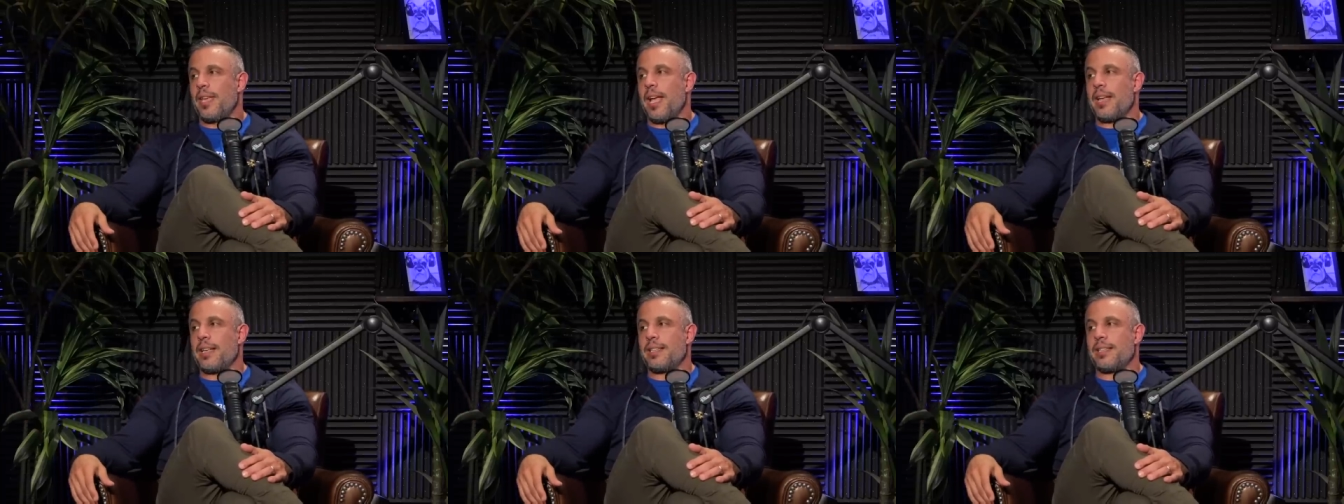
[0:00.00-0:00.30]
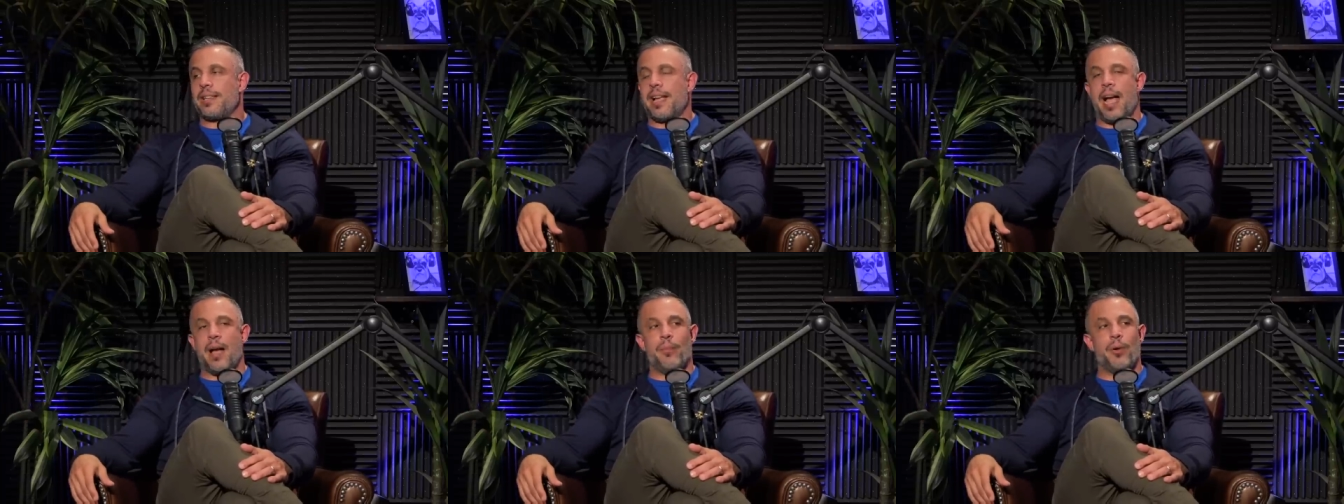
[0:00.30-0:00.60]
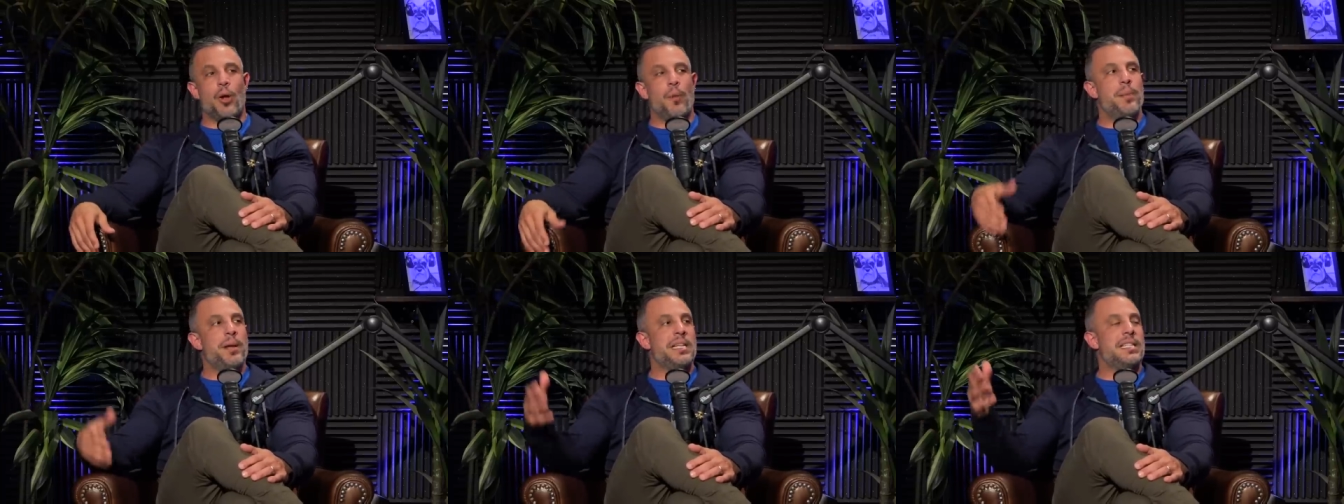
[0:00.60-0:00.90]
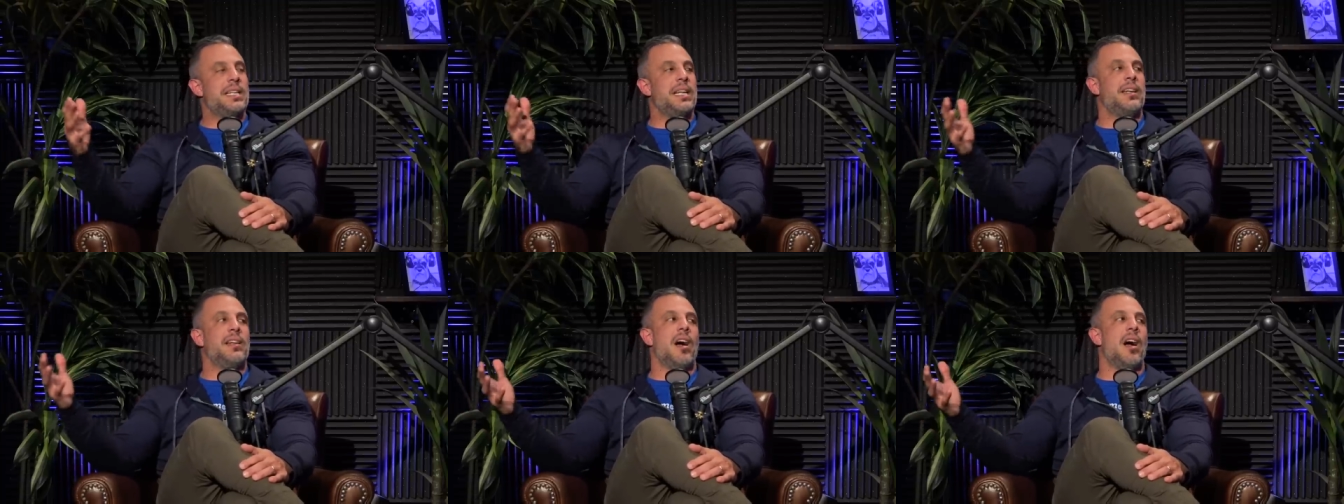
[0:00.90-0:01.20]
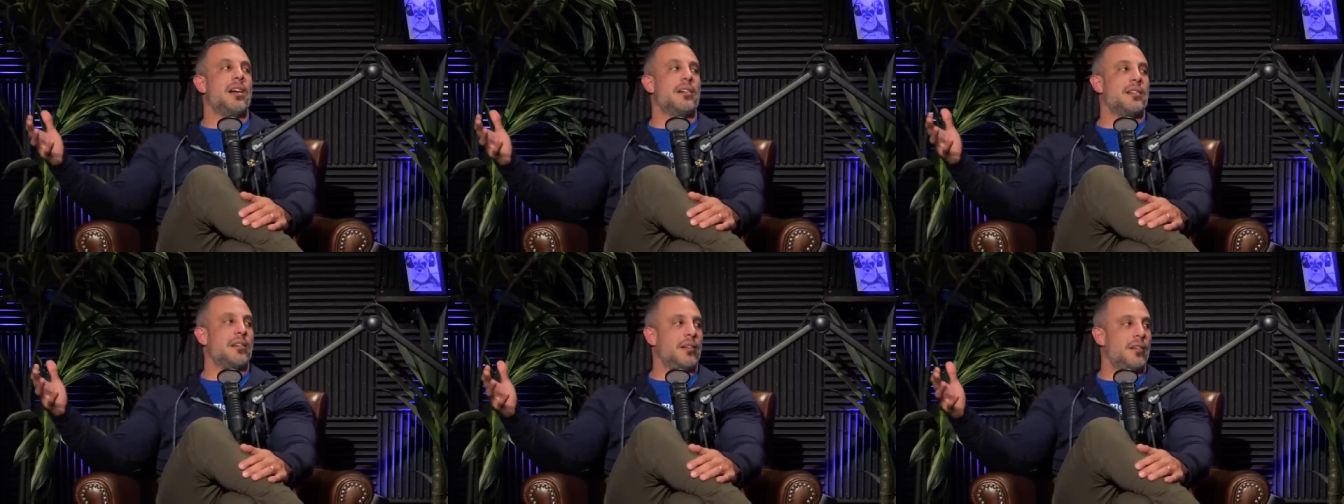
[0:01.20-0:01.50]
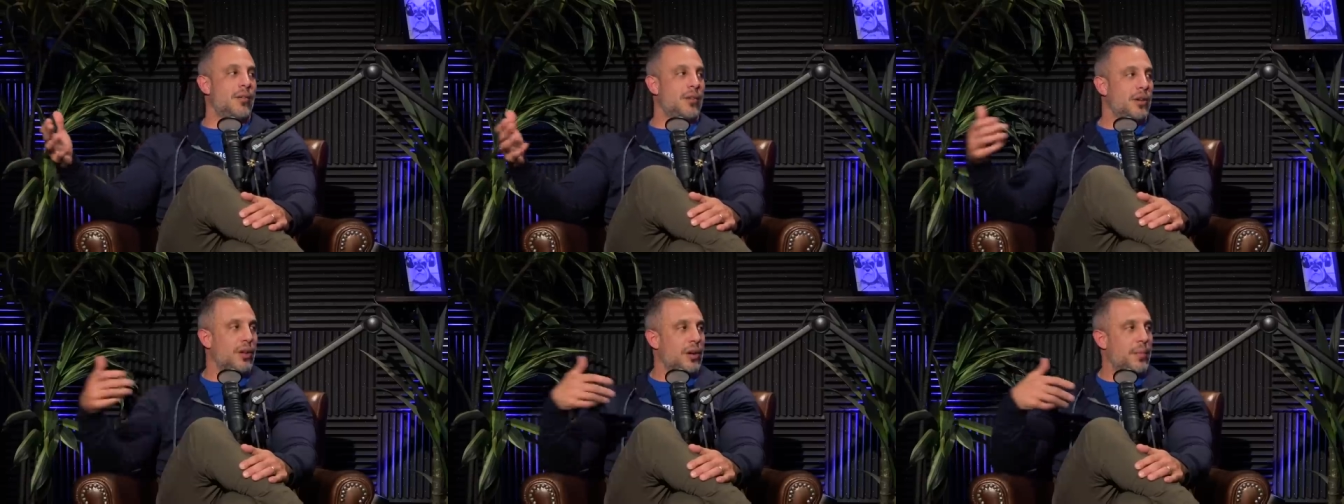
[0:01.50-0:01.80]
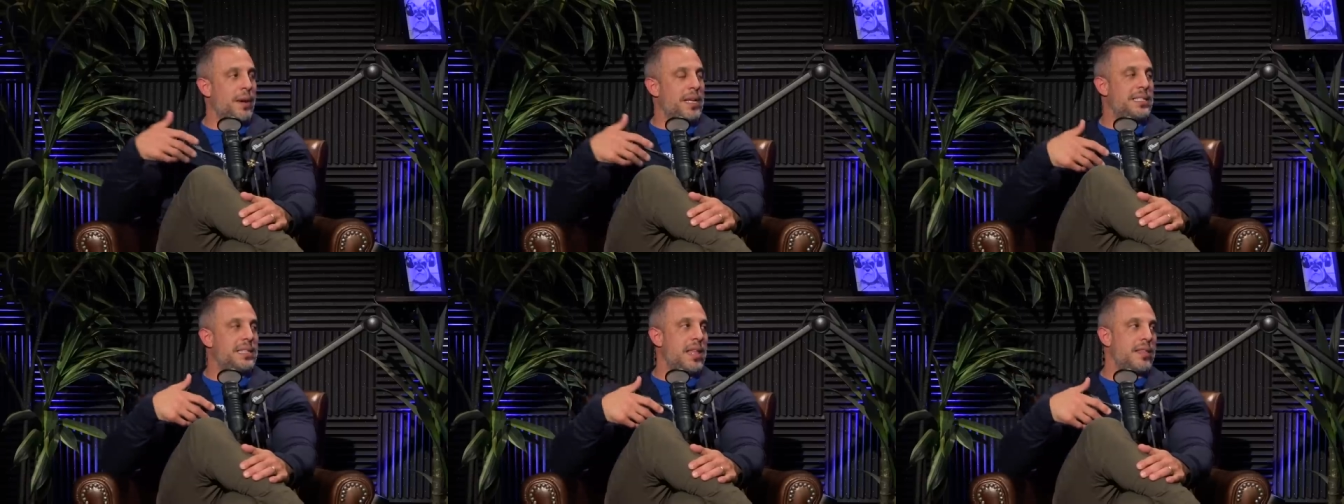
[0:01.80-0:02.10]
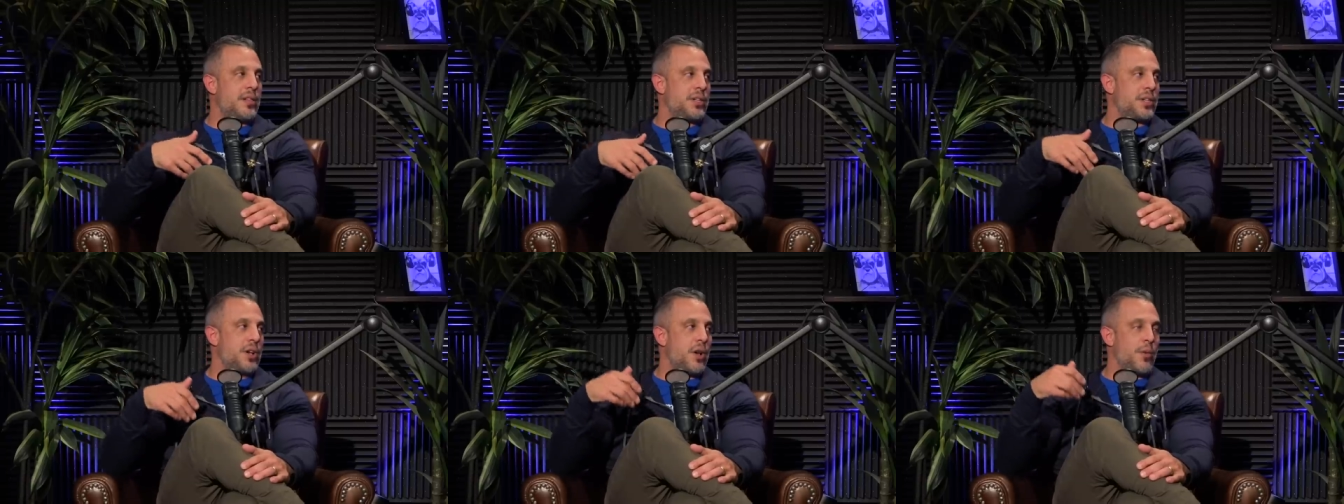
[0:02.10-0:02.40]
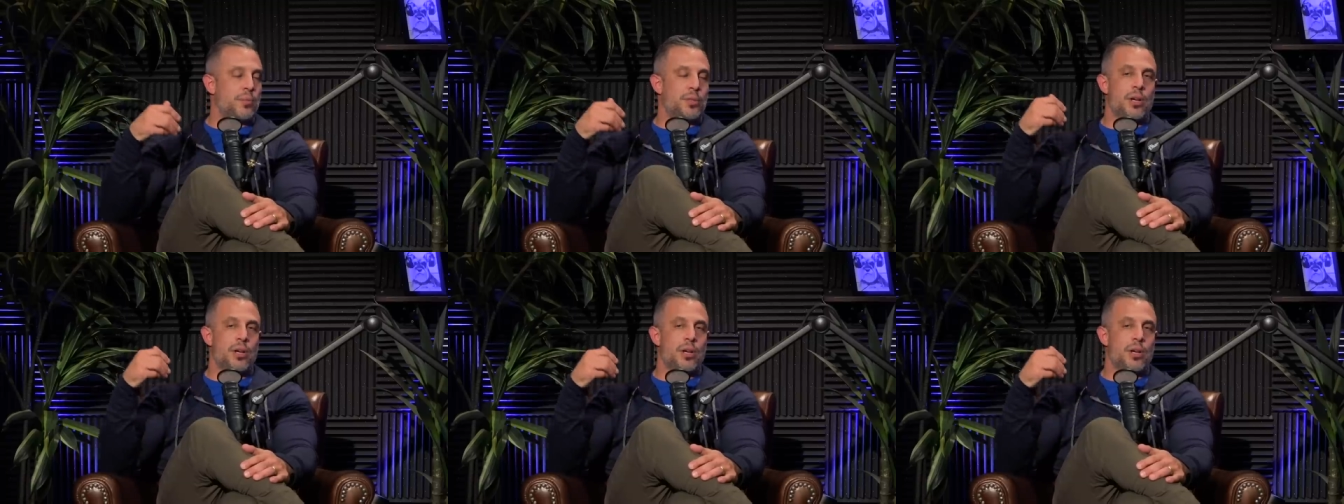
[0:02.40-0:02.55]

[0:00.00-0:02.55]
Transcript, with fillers: Yes, yeah. I'm an obesity doctor, or look at my stethoscope.